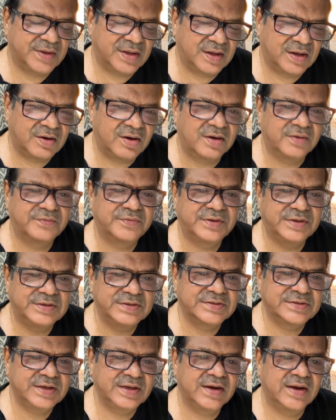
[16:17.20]
a lot of
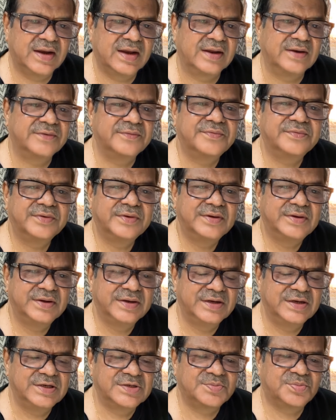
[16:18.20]
things in life
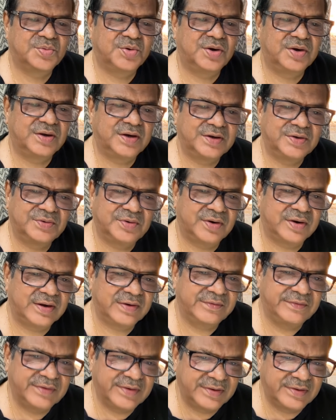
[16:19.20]
is spoiled, and you are
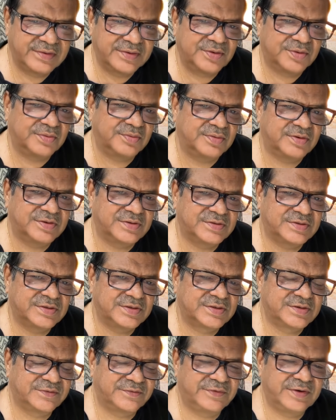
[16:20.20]
living, you know,
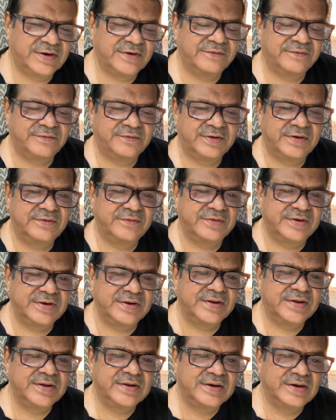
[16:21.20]
it's a very, very, very
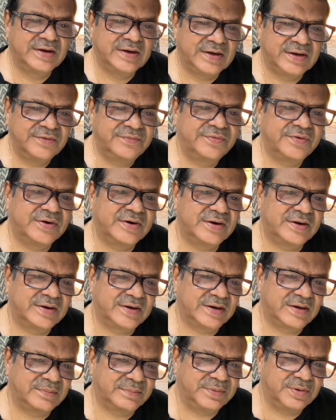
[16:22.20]
difficult
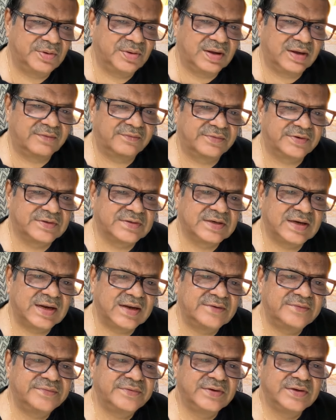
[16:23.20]
and a below average
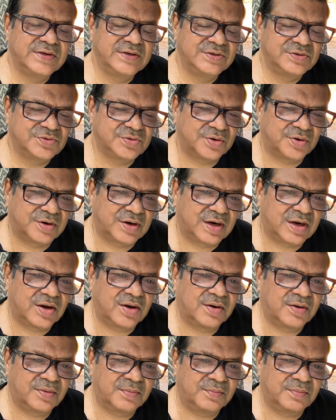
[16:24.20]
life. So
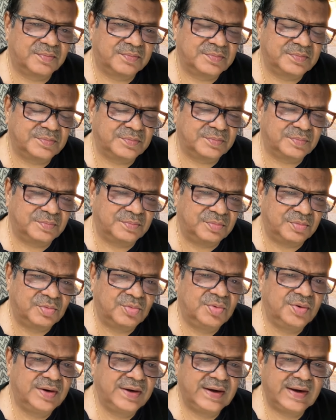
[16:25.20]

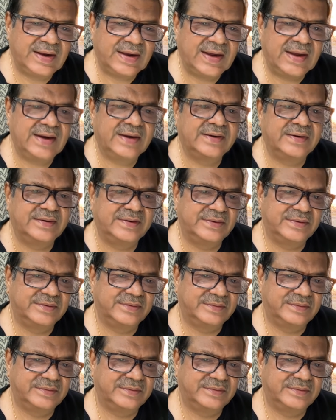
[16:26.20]
Moon and